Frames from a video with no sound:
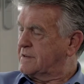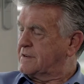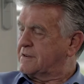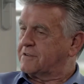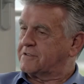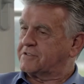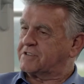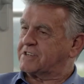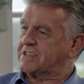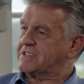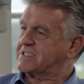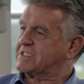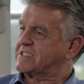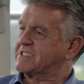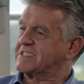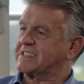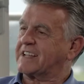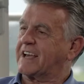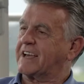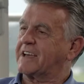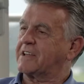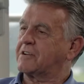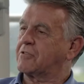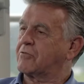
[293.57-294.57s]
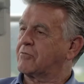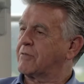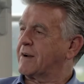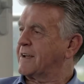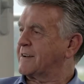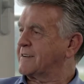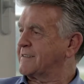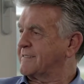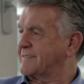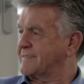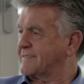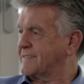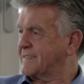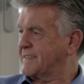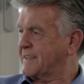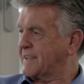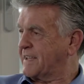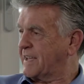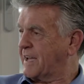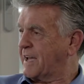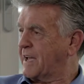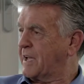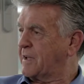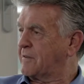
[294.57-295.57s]
who just stayed around it for the
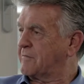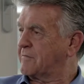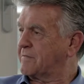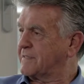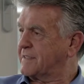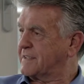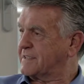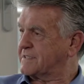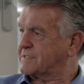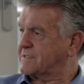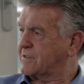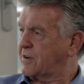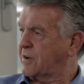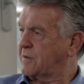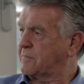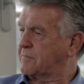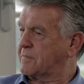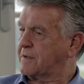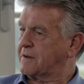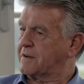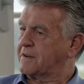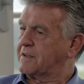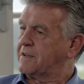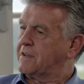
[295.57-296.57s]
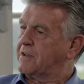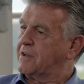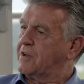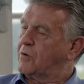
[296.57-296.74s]
game, for the excitement,